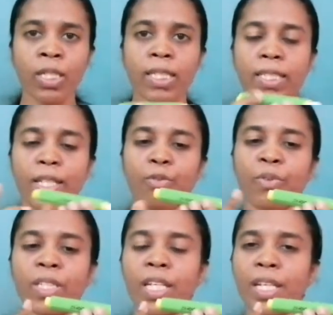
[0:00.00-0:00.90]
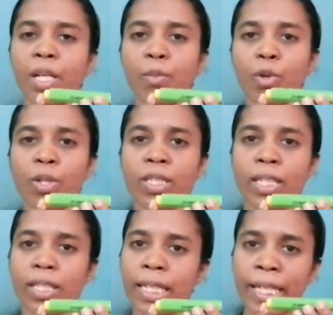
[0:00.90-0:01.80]
Surface area more is
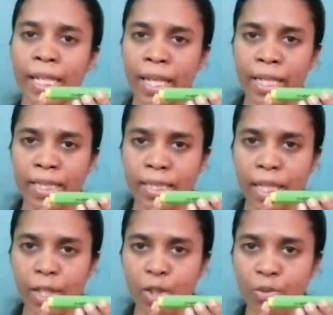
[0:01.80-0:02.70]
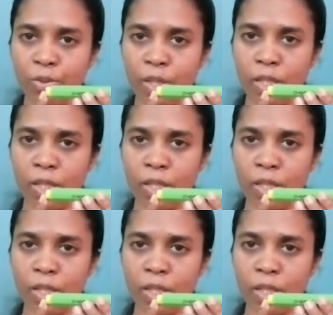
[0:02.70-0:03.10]
at the head side of it.